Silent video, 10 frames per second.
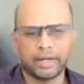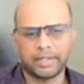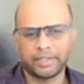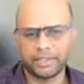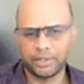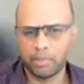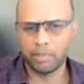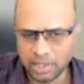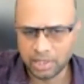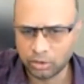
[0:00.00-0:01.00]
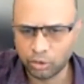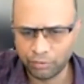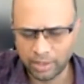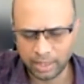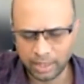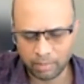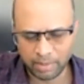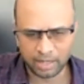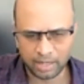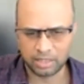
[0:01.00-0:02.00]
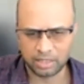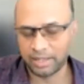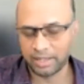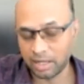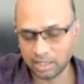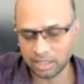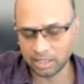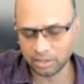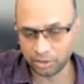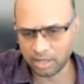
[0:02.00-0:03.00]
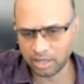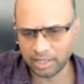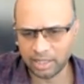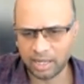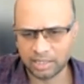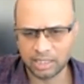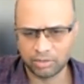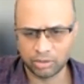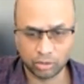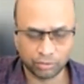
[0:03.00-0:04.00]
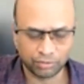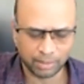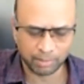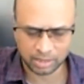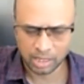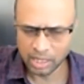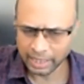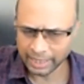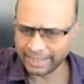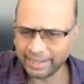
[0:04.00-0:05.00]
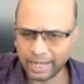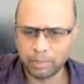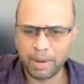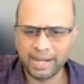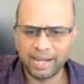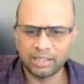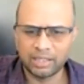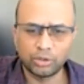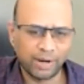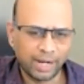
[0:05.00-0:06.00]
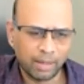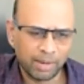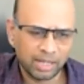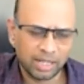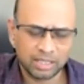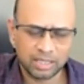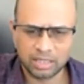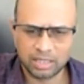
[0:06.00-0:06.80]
Got it. You mentioned good fundamentals, right? Assets, you're targeting assets with good fundamentals. Can you expand on good fundamentals?